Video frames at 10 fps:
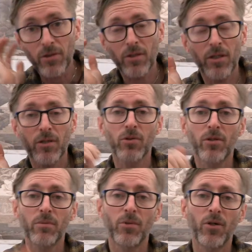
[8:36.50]
You can get a
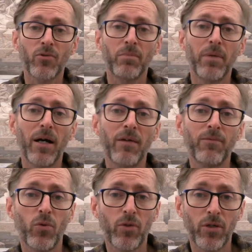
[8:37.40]
good commercial
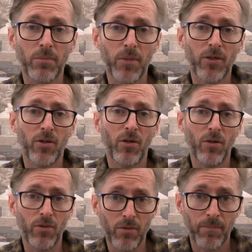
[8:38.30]
bath, or you can make your
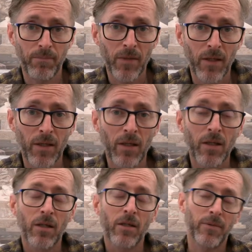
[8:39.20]
own.
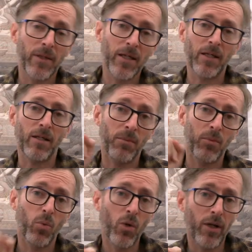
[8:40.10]
Then
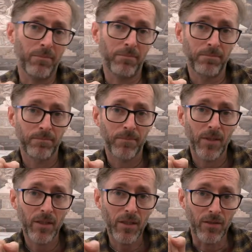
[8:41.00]
number one
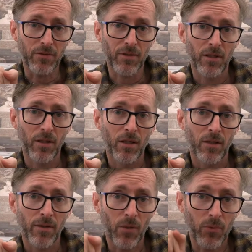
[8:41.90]
is
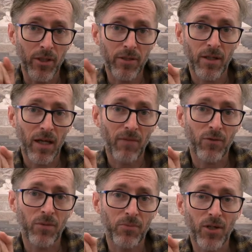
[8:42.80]
that we need to have
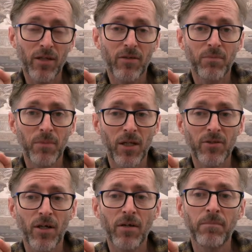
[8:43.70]
an objective
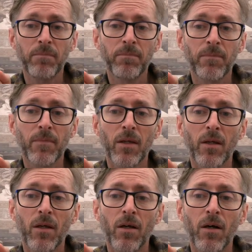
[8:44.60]
measure
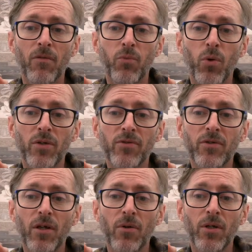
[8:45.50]
of what's
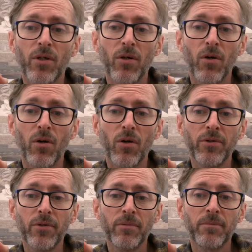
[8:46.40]
going
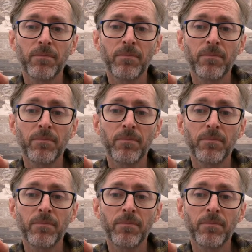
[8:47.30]
on